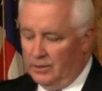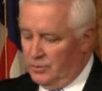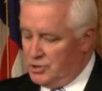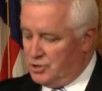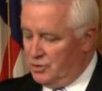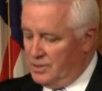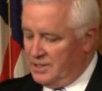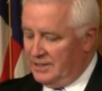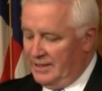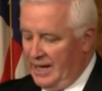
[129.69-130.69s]
to ensure
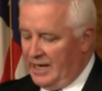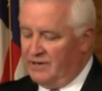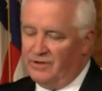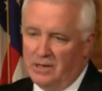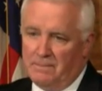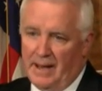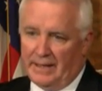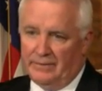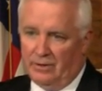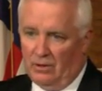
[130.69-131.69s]
that the negative
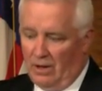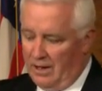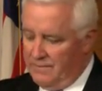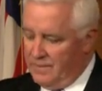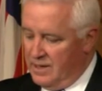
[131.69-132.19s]
impact of the law